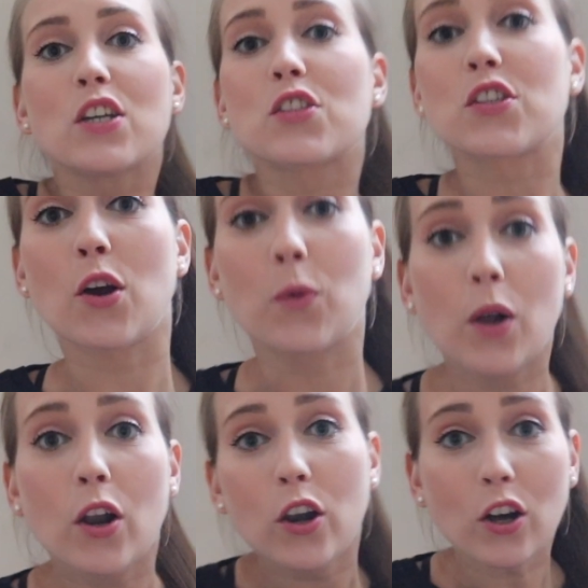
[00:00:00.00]

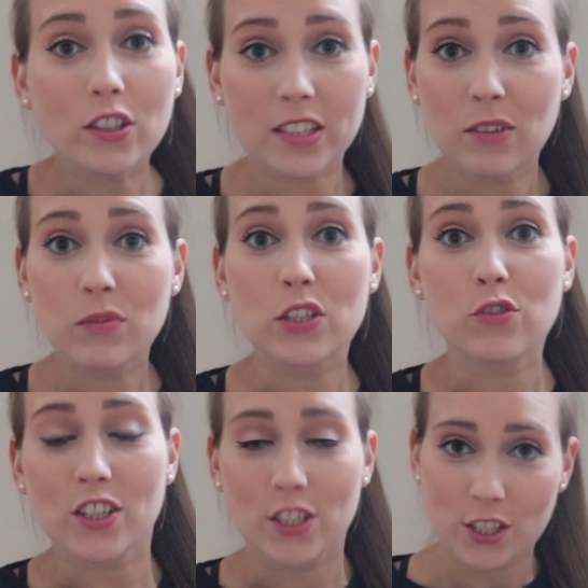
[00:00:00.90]
So, lockdown
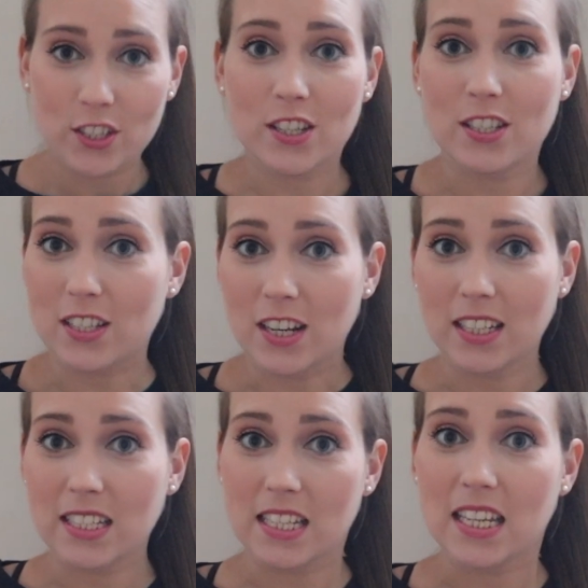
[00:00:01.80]
restrictions are
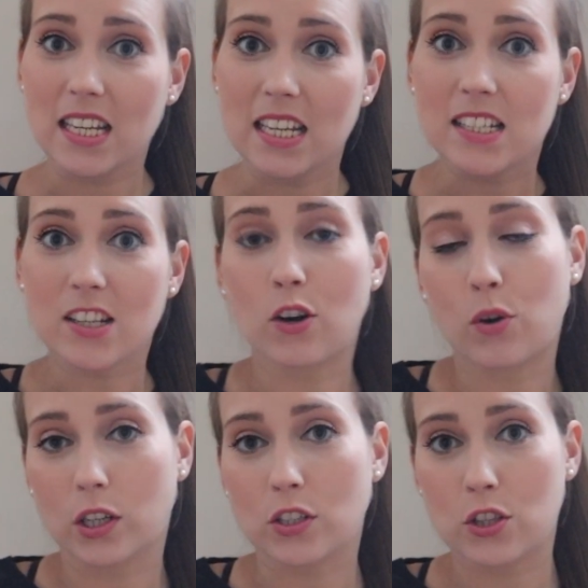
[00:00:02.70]
starting to ease
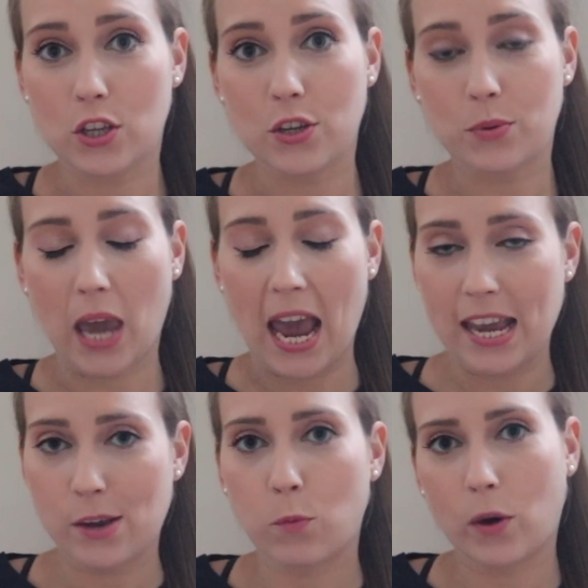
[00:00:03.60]
across the
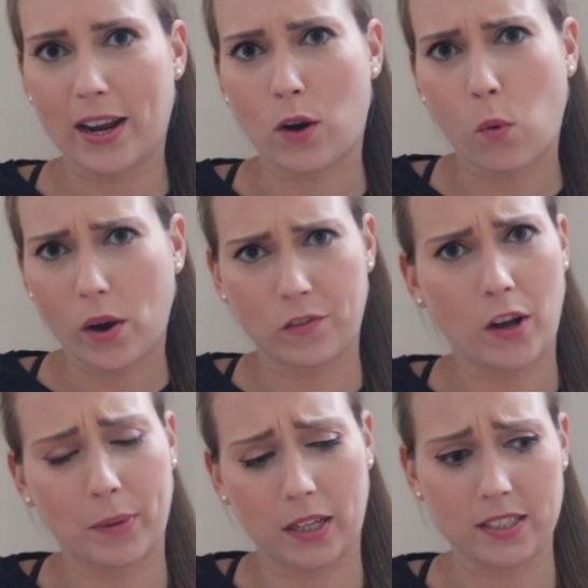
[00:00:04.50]
UK. We're quite
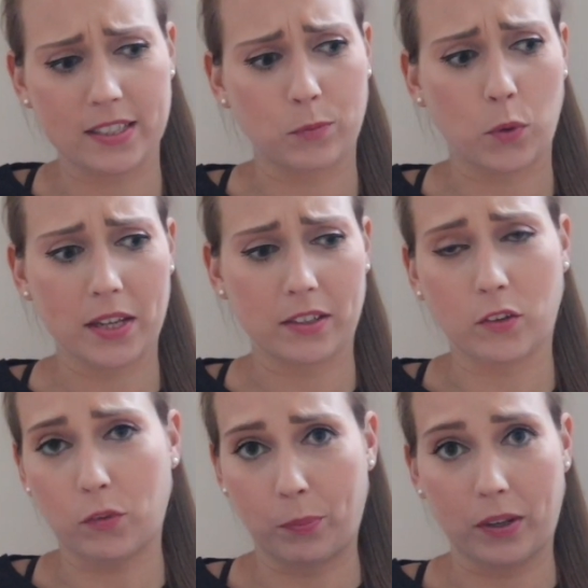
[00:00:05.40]
far behind in
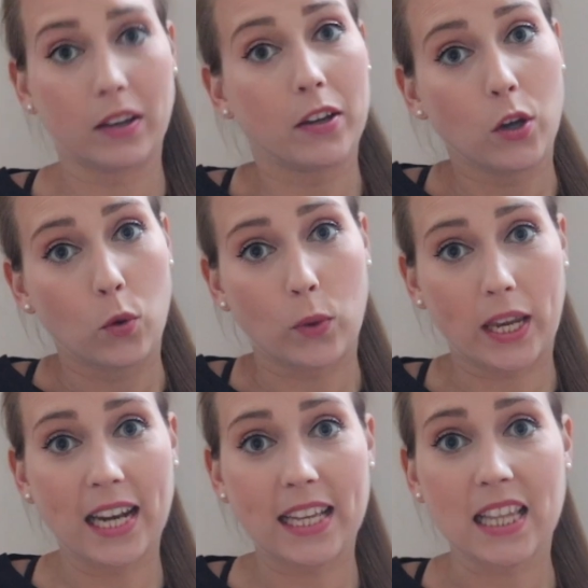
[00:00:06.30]
Wales, but we're
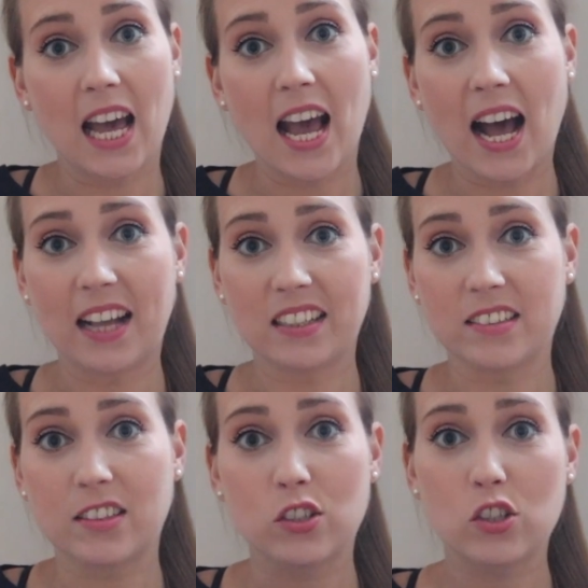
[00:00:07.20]
getting there,
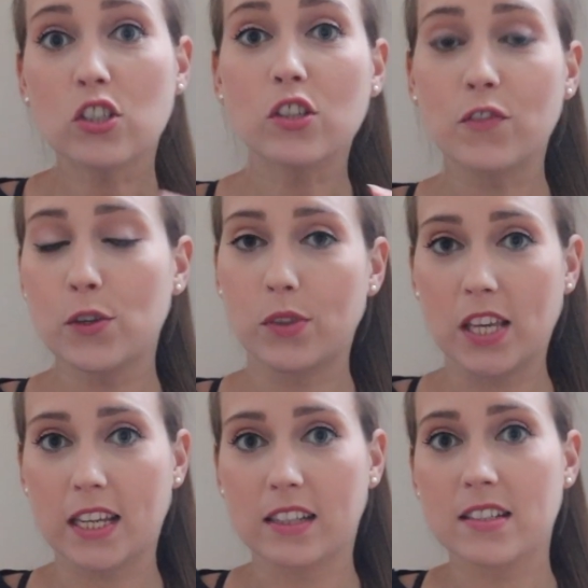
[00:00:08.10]
and there's just a few
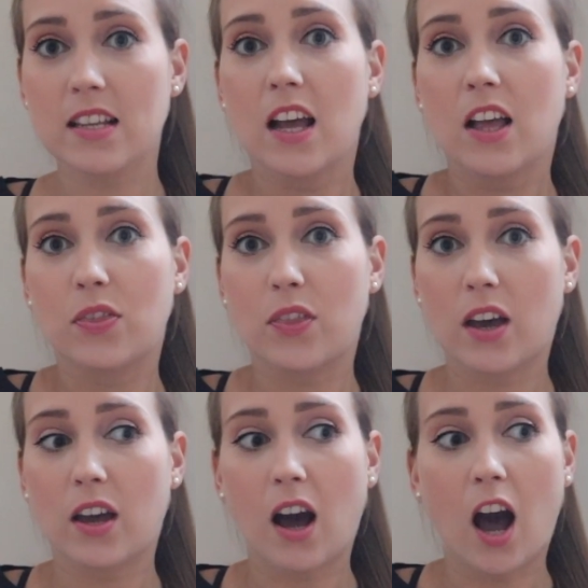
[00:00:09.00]
things
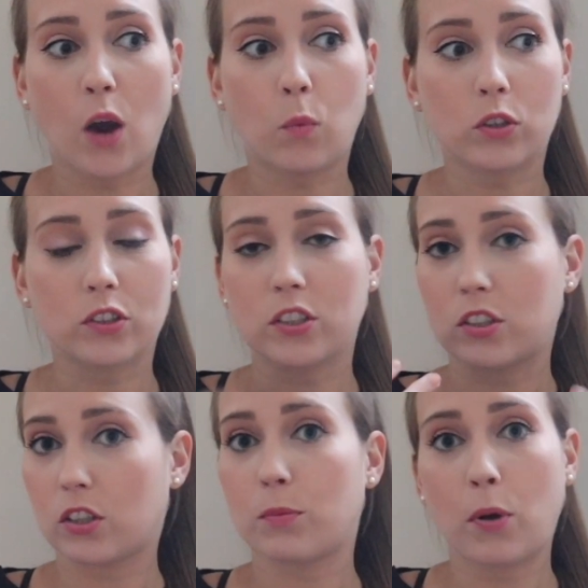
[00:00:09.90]
that I wanted
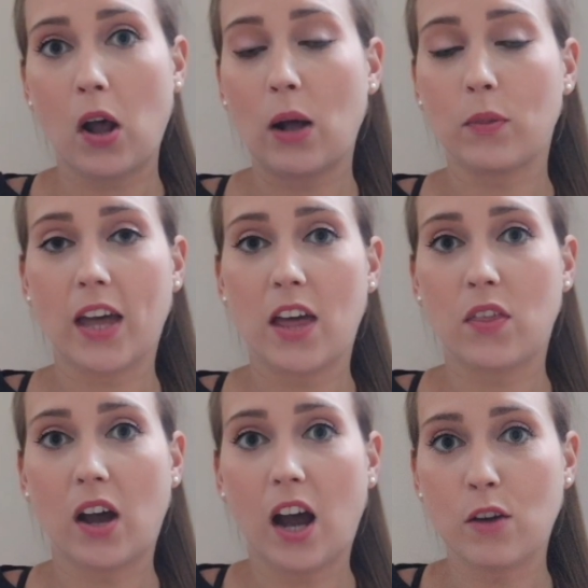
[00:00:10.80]
to put out there
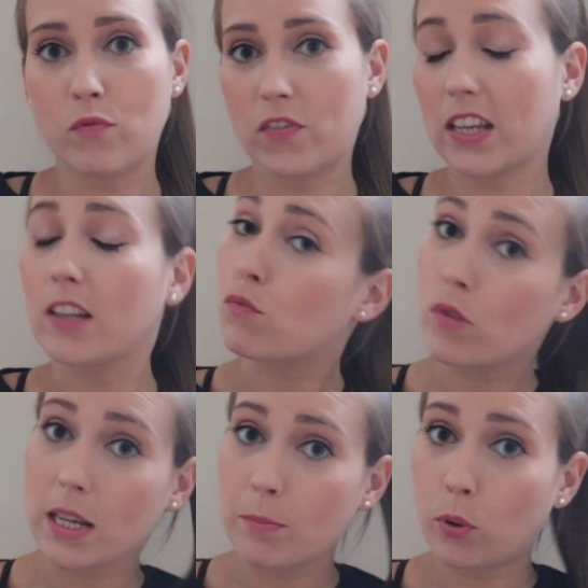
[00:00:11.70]
that I think is
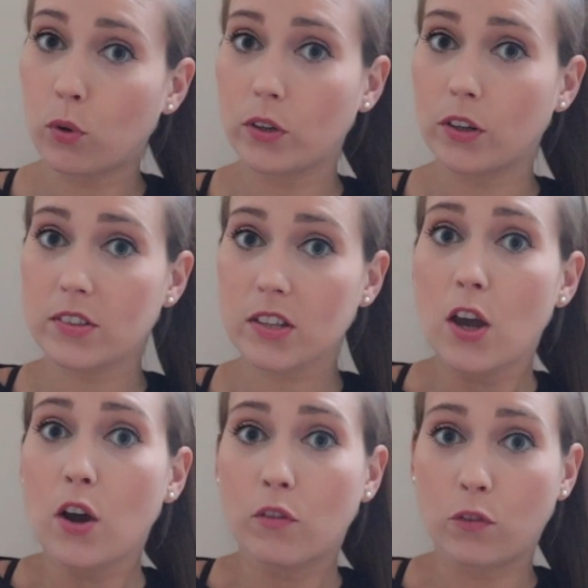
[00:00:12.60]
really important
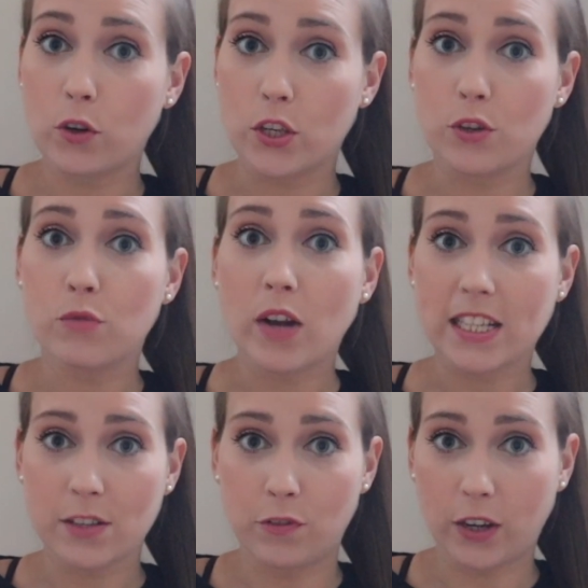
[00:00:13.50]
for you
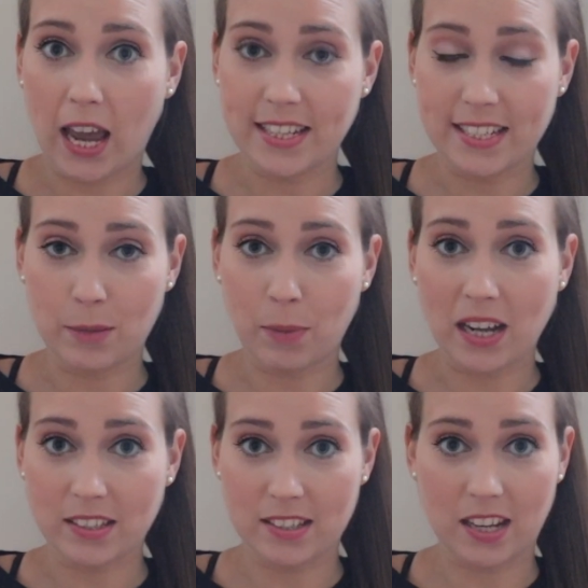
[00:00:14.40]
ready for getting
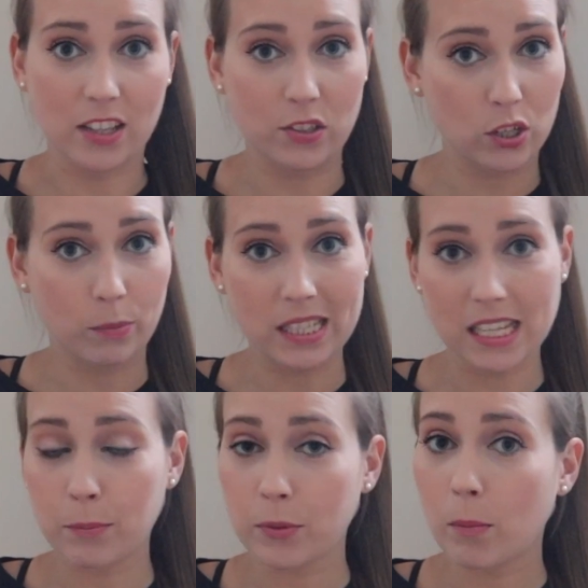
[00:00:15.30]
back to dance. So my
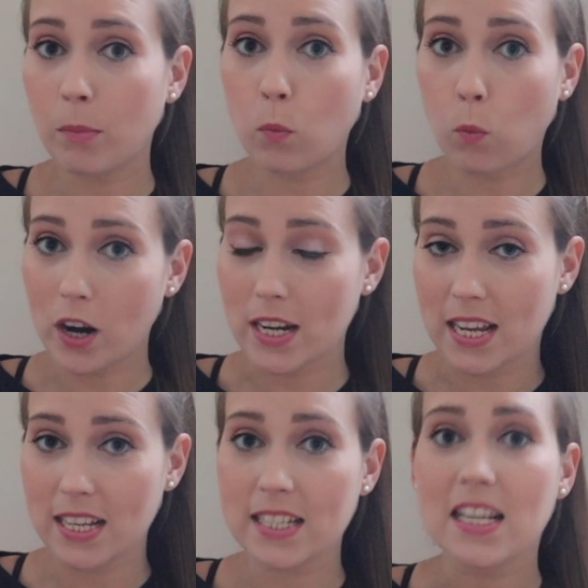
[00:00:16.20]
tip number 1
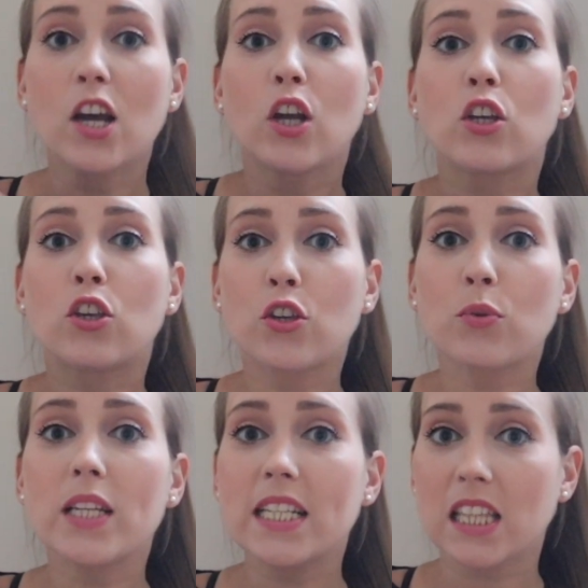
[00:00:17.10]
is
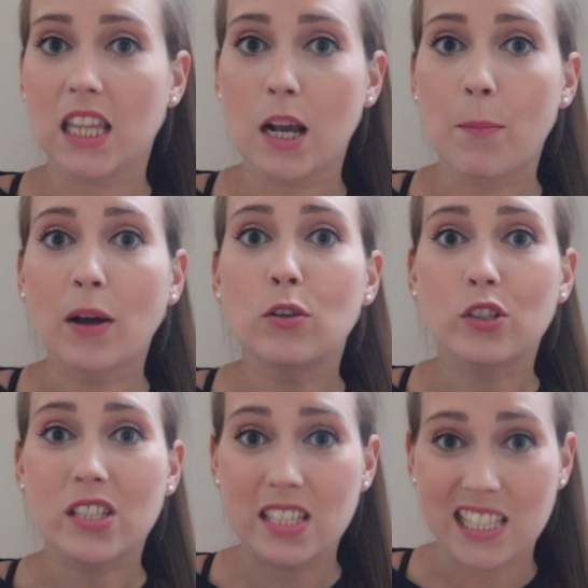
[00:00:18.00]
you need to think about
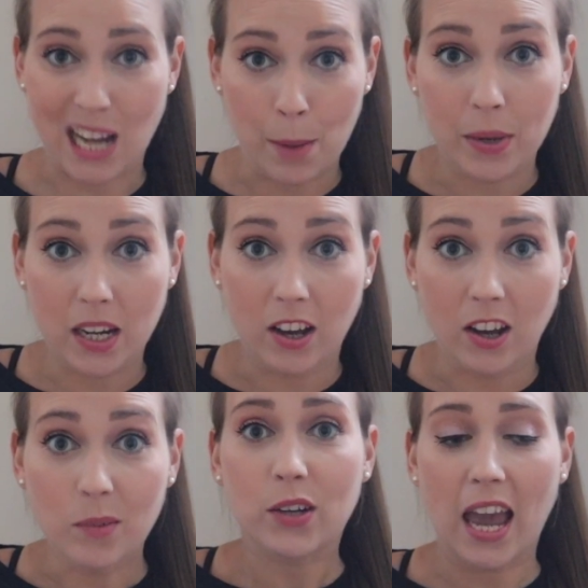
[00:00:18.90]
your
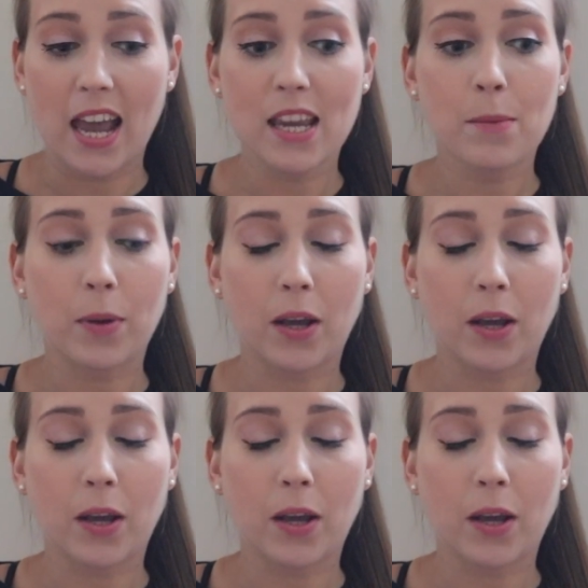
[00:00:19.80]
stamina, okay?